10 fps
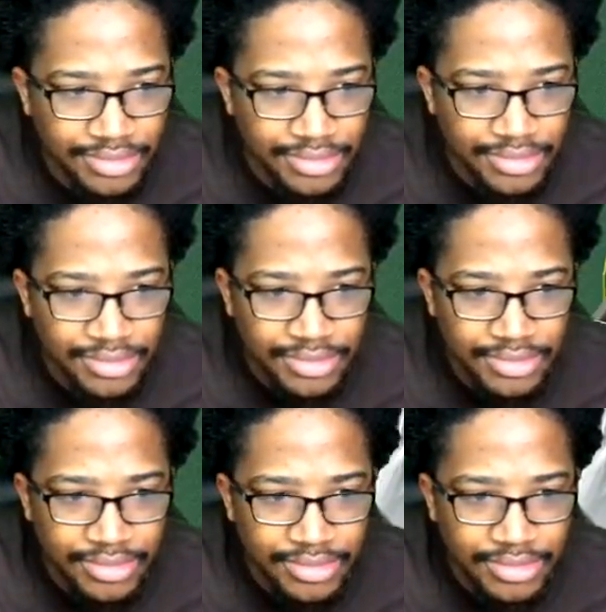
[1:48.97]

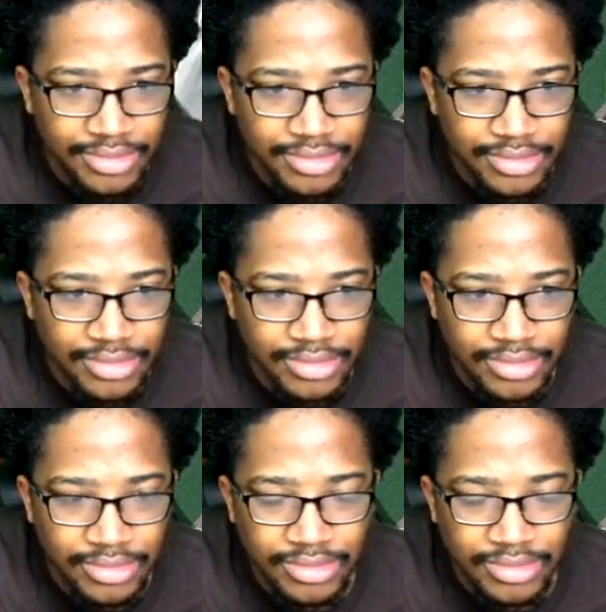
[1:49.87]
Nothing is said.